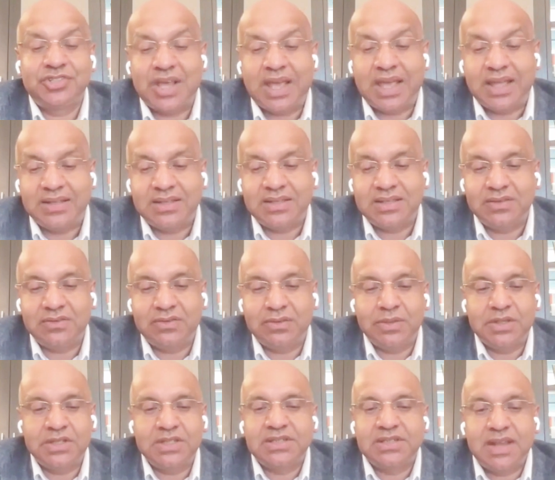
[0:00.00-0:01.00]
share this
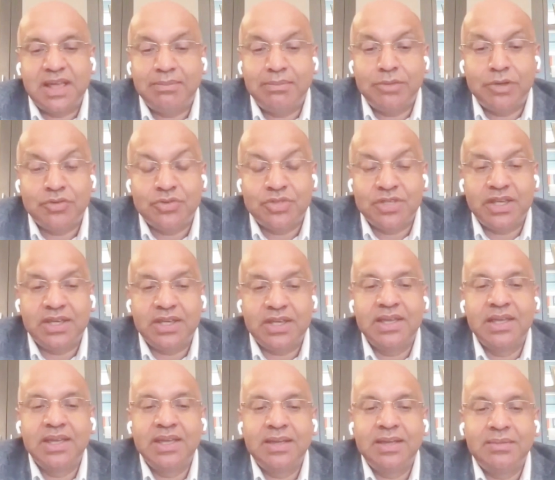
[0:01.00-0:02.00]
information. It's like
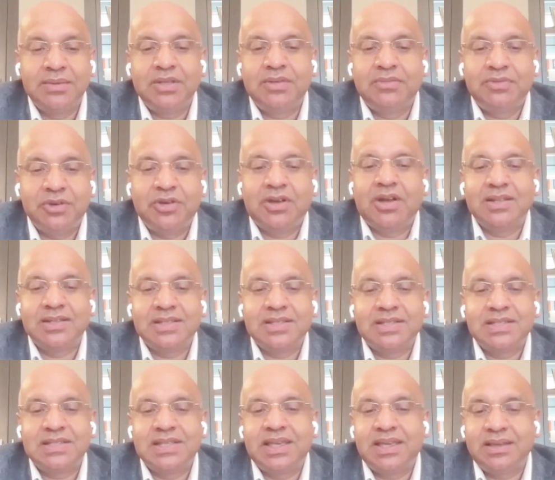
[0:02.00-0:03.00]
music. If you can't
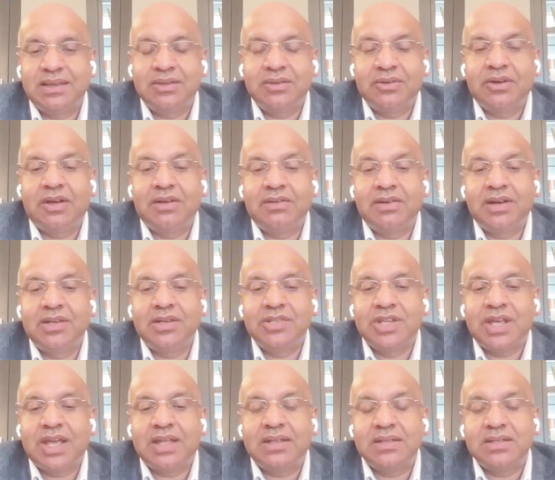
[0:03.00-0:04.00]
sing, you can't really
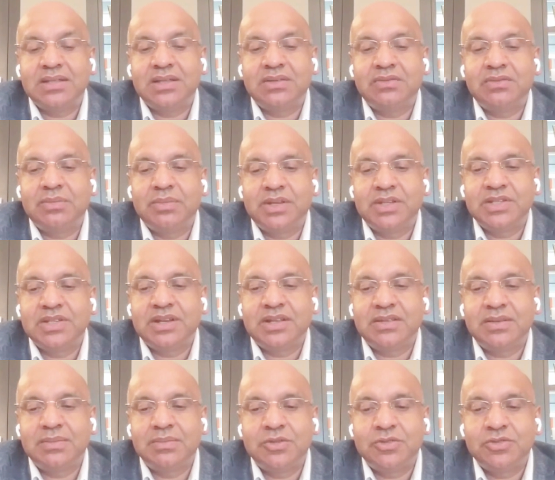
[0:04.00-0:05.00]
share this information
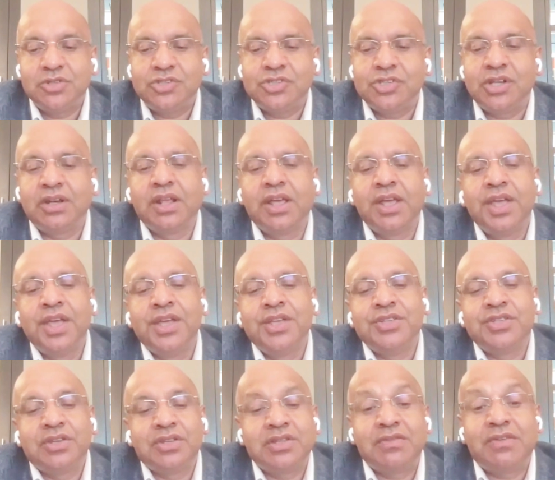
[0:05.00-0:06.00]
as a musician.
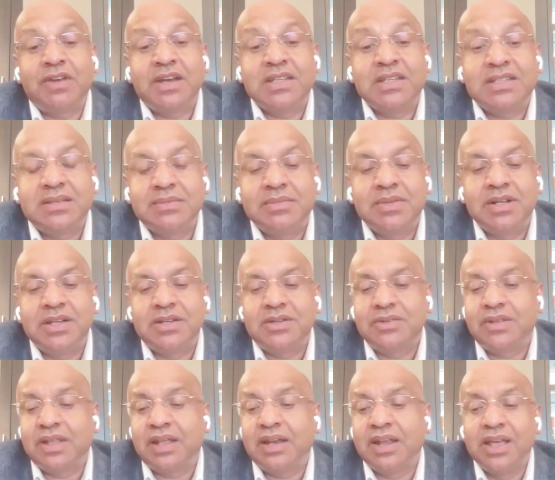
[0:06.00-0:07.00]
So it's very similar
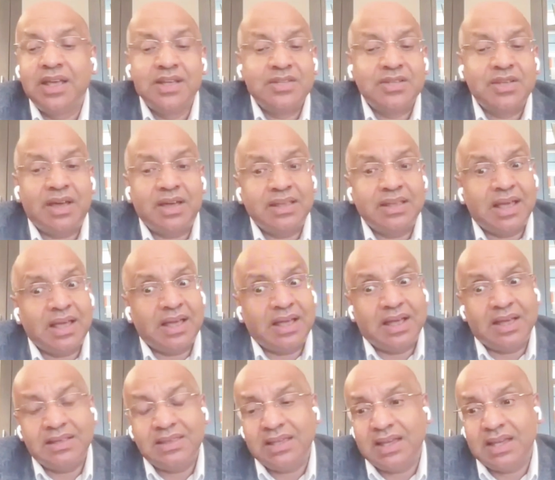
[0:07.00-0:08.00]
to that. So
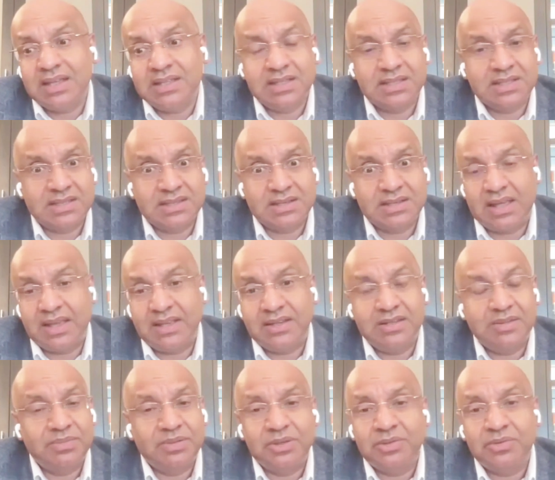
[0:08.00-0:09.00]
I think I just
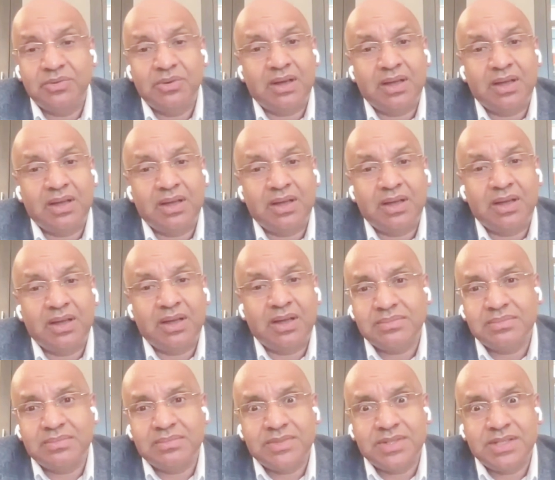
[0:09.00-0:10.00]
like to be who I
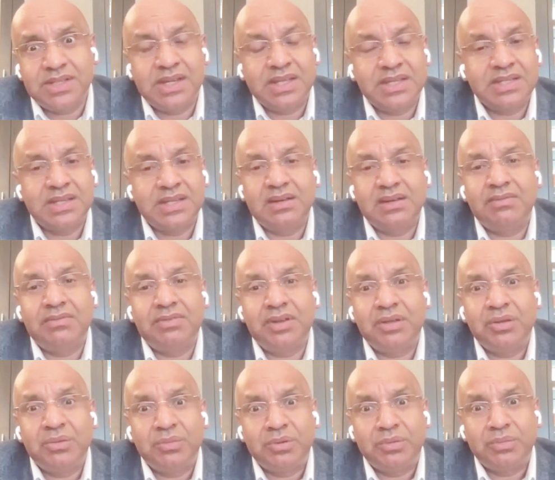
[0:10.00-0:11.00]
am, Dinesh, and
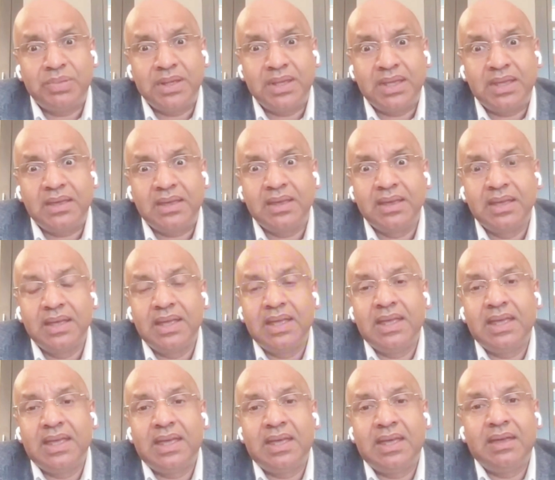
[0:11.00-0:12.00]
every human being.
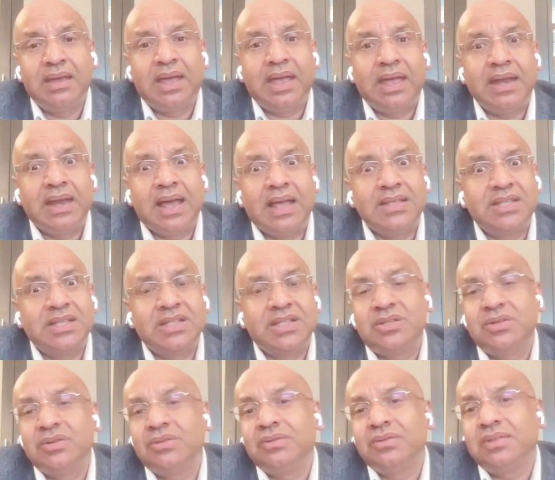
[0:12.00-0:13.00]
And I
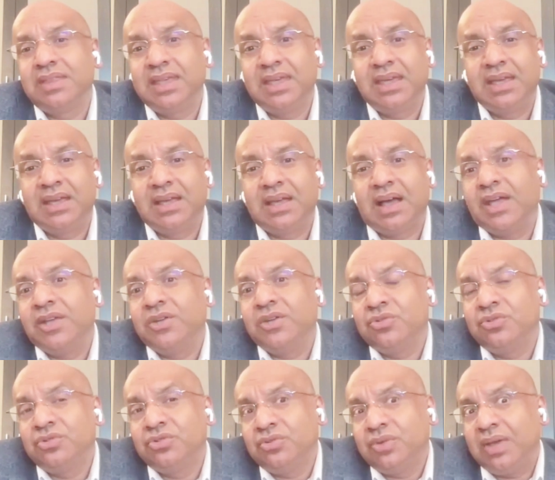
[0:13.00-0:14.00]

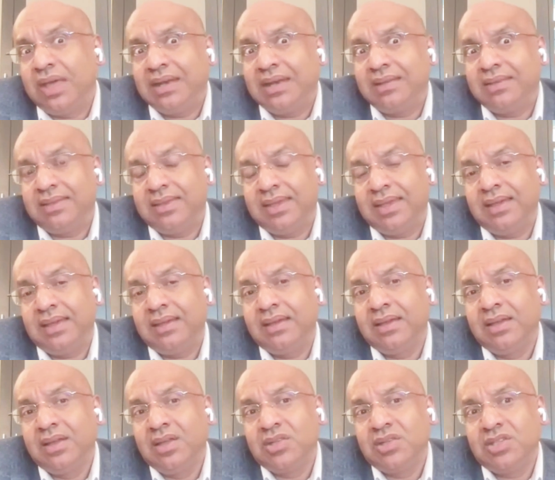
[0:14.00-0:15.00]
don't do
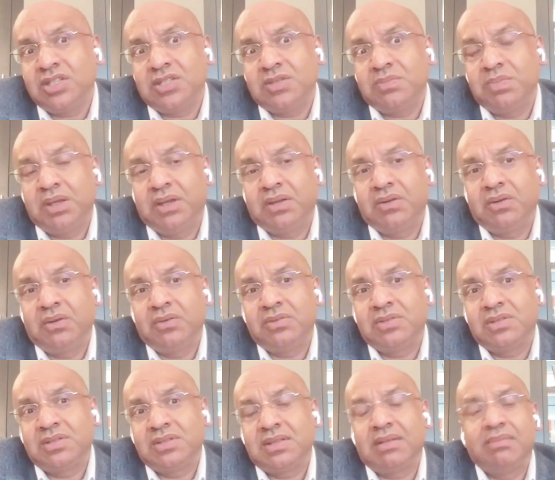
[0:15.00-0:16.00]
anything just
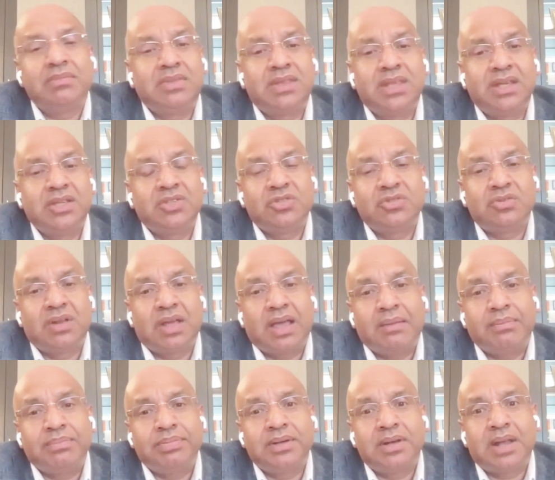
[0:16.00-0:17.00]
because something should
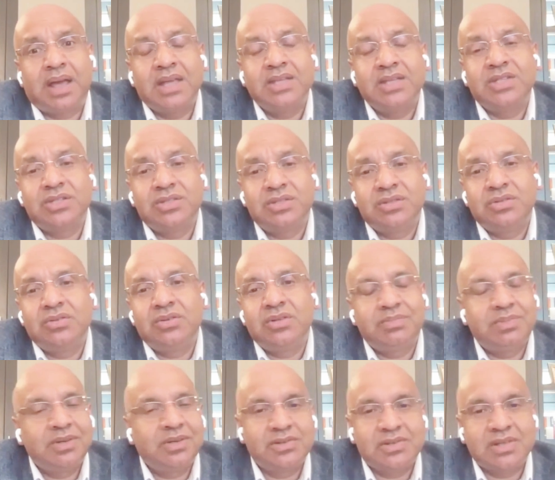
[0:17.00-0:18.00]
happen. I just do
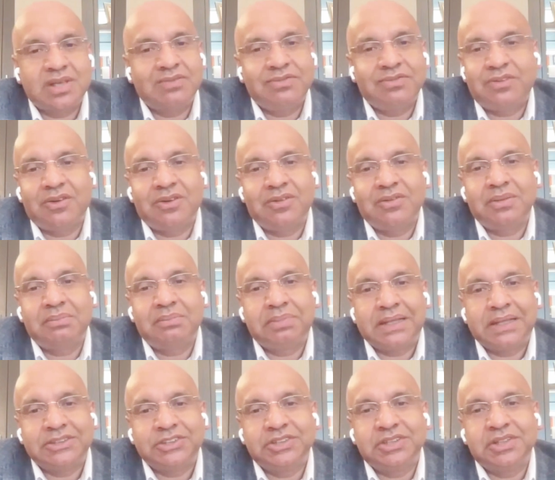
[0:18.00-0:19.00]
it because I follow the
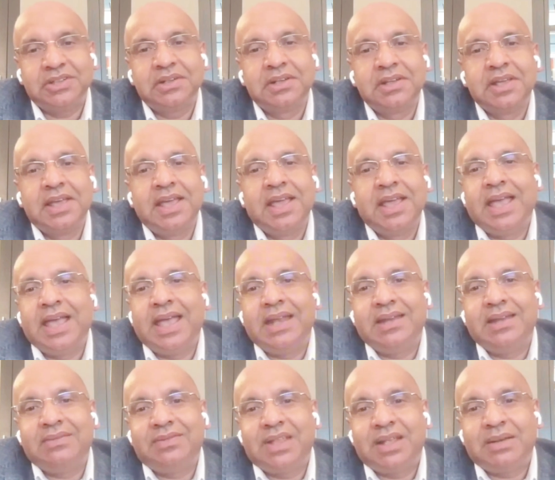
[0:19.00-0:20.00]
passion.
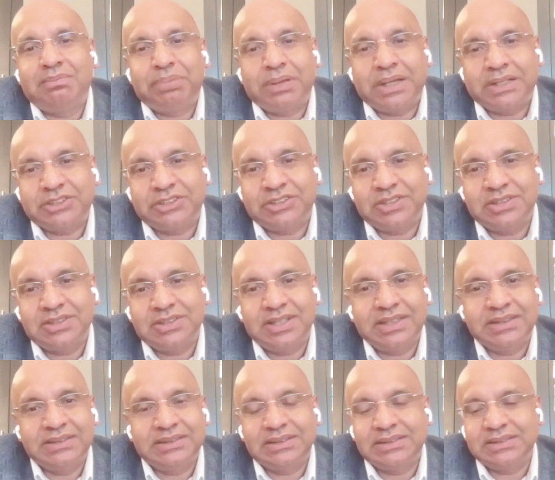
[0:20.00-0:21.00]
And if that passion
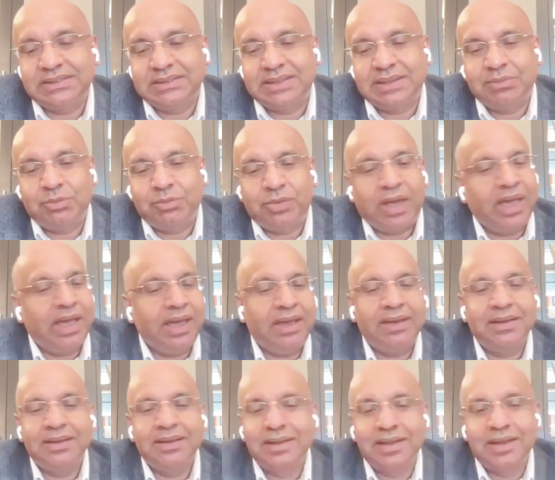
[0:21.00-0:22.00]
takes us
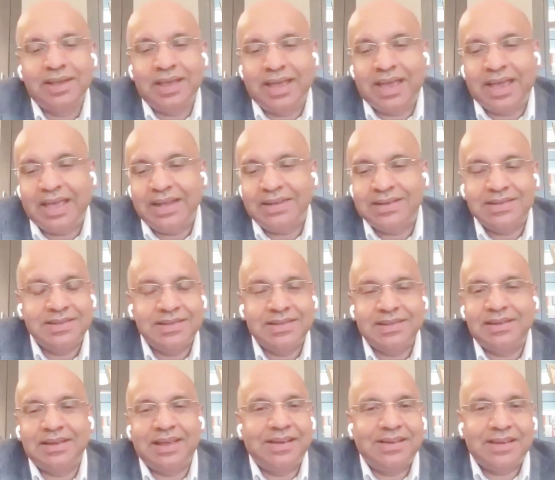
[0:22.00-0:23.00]
somewhere, and
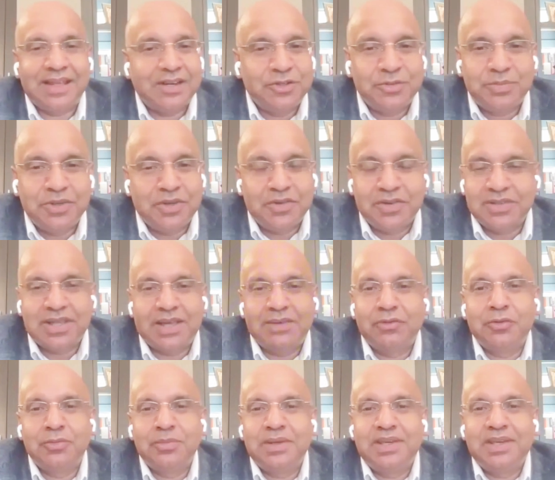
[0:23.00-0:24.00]
to be honest, I
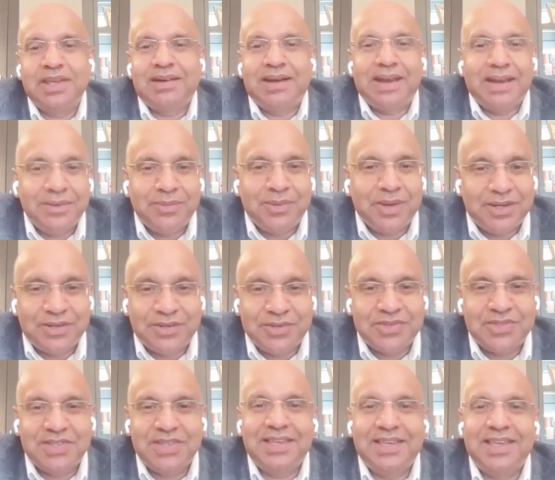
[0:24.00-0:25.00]
won't be here anyway to
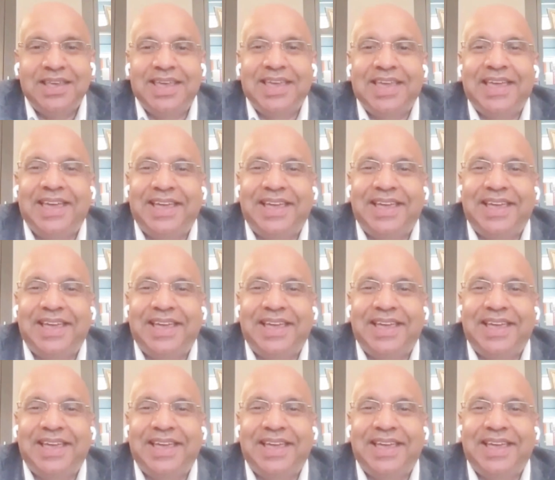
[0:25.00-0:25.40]
see.